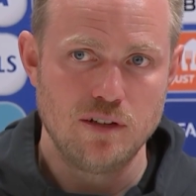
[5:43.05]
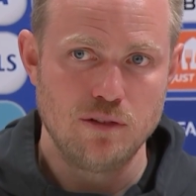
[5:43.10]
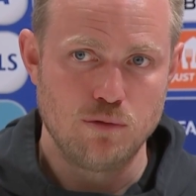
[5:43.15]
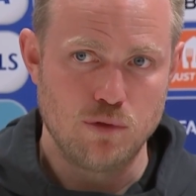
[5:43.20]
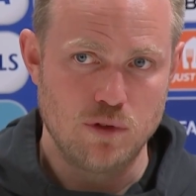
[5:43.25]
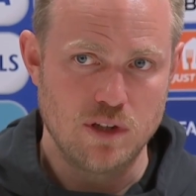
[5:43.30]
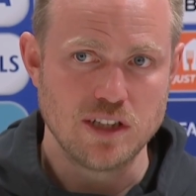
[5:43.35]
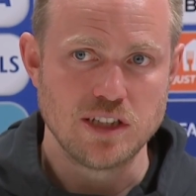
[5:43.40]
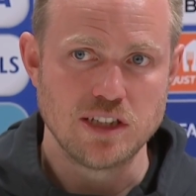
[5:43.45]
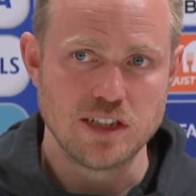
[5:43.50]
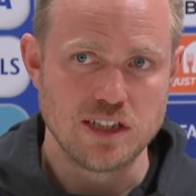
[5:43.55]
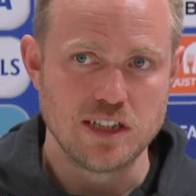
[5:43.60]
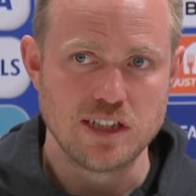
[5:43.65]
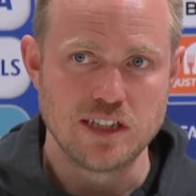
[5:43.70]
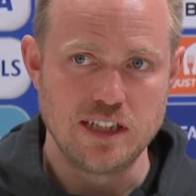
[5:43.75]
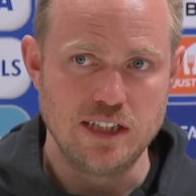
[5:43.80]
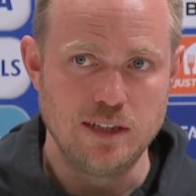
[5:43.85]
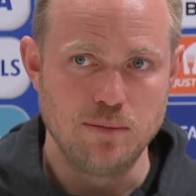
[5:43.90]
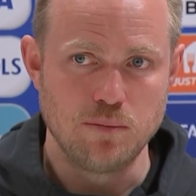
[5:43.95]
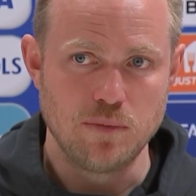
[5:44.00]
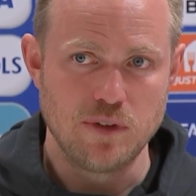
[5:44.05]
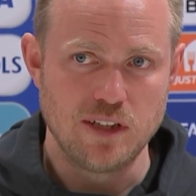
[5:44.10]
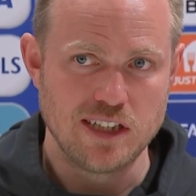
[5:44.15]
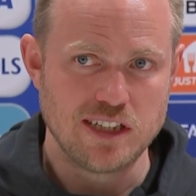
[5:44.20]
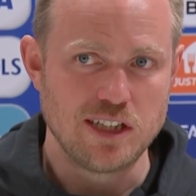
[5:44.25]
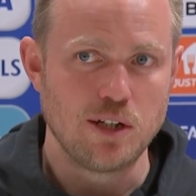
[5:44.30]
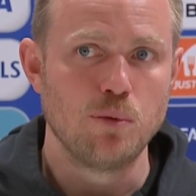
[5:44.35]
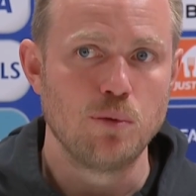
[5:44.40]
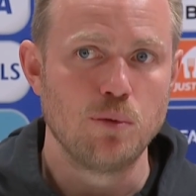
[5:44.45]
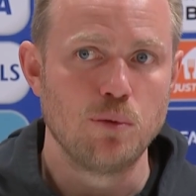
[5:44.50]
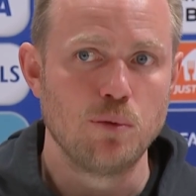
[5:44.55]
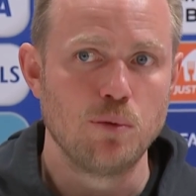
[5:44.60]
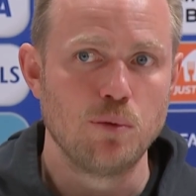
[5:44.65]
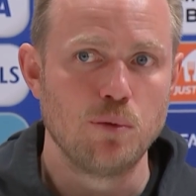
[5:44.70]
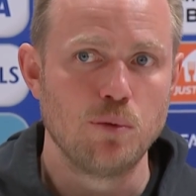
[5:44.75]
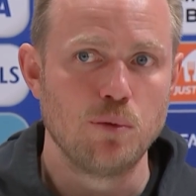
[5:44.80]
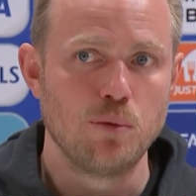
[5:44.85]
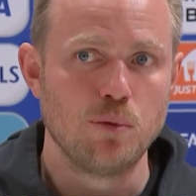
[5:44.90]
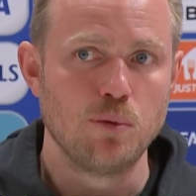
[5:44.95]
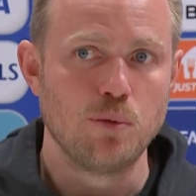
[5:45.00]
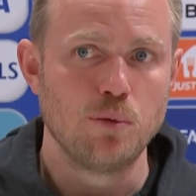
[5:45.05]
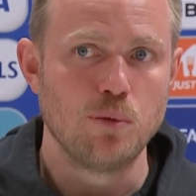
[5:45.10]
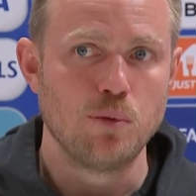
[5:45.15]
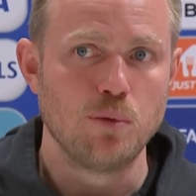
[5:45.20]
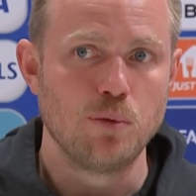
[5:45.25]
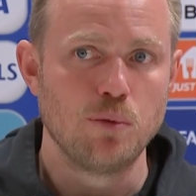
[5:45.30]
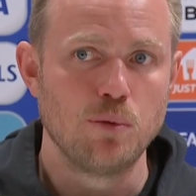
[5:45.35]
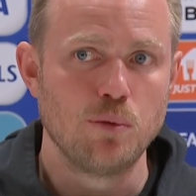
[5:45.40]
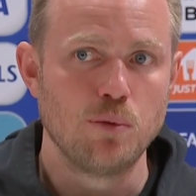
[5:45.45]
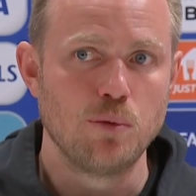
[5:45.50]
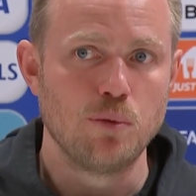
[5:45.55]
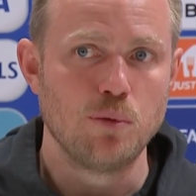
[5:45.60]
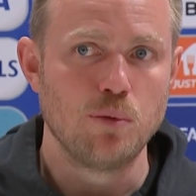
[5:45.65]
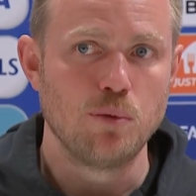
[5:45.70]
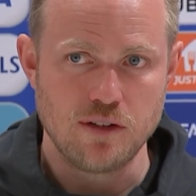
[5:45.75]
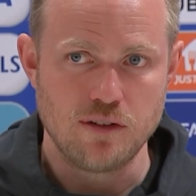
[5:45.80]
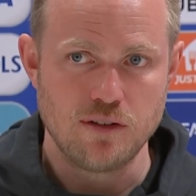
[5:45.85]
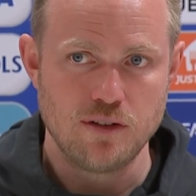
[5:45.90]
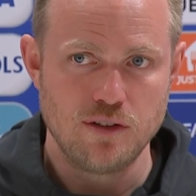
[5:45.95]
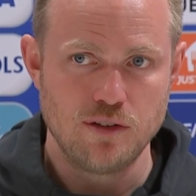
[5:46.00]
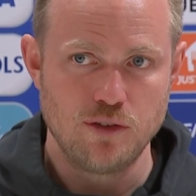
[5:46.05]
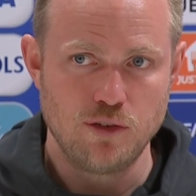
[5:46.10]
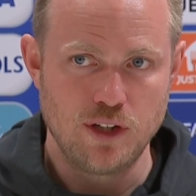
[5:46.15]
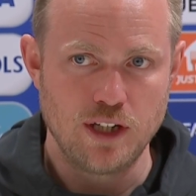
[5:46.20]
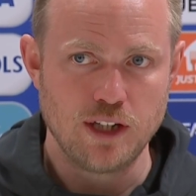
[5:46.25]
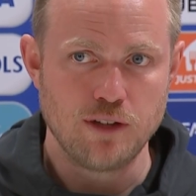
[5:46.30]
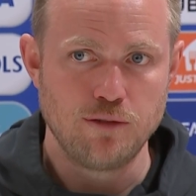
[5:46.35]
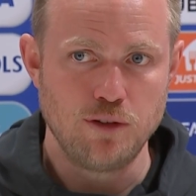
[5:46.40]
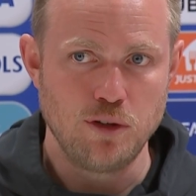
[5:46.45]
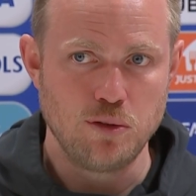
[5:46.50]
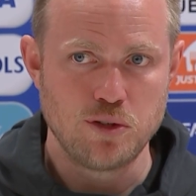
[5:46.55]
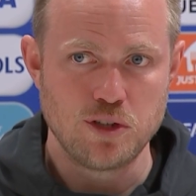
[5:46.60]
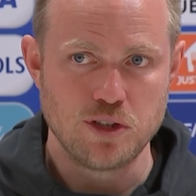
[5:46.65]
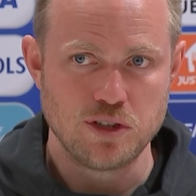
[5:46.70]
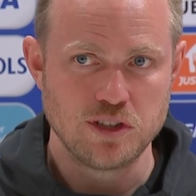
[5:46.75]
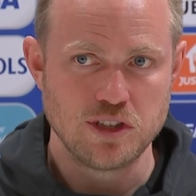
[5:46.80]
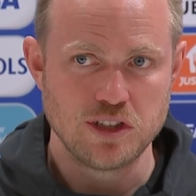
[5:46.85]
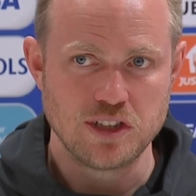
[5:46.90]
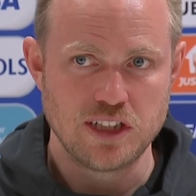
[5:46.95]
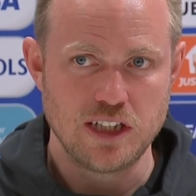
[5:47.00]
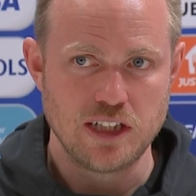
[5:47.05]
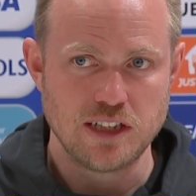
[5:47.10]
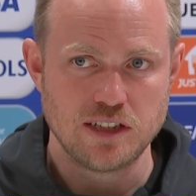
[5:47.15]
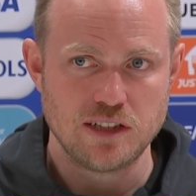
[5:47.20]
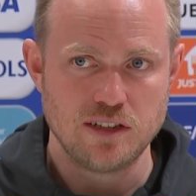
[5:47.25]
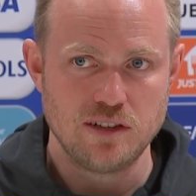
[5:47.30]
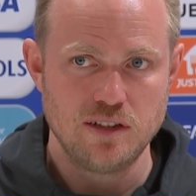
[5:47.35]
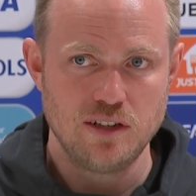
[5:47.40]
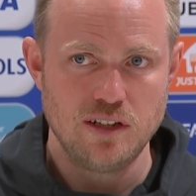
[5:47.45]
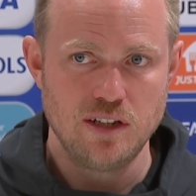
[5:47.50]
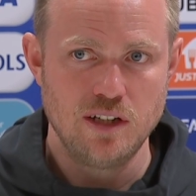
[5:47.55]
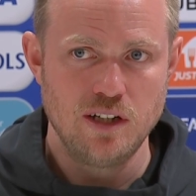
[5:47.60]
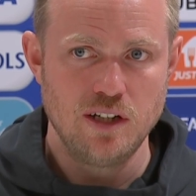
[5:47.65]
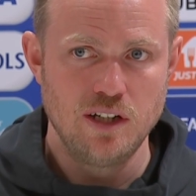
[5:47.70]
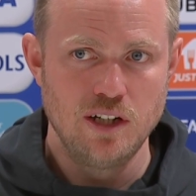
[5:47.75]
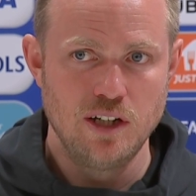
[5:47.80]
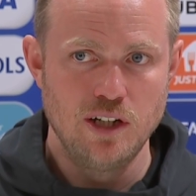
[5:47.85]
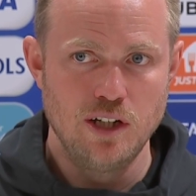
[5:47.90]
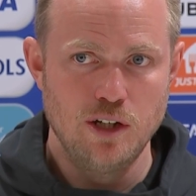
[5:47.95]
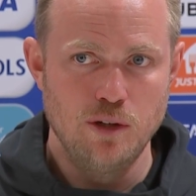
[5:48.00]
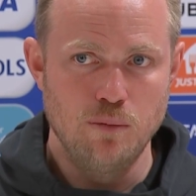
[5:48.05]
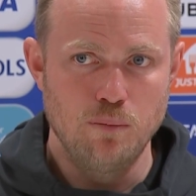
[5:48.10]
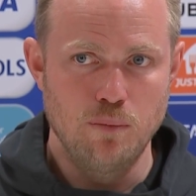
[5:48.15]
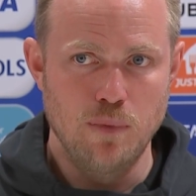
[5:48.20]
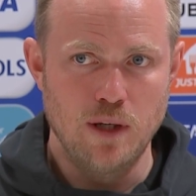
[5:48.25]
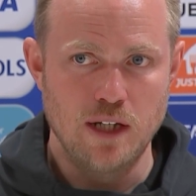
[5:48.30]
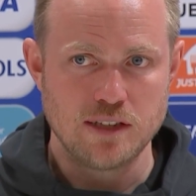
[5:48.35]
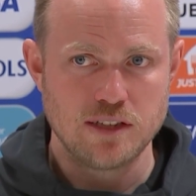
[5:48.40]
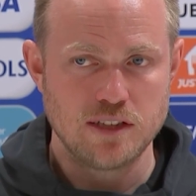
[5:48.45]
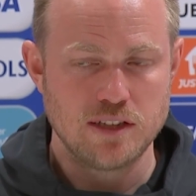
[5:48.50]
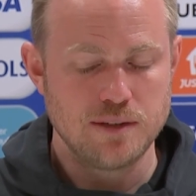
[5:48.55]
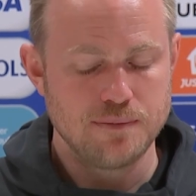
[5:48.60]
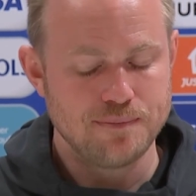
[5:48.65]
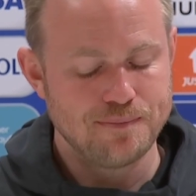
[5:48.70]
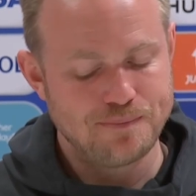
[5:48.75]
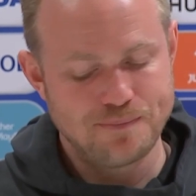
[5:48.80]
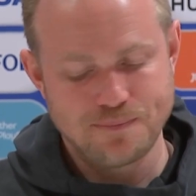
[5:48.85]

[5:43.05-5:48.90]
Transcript: for us as a team, that's a really, really good foundation to get future success. But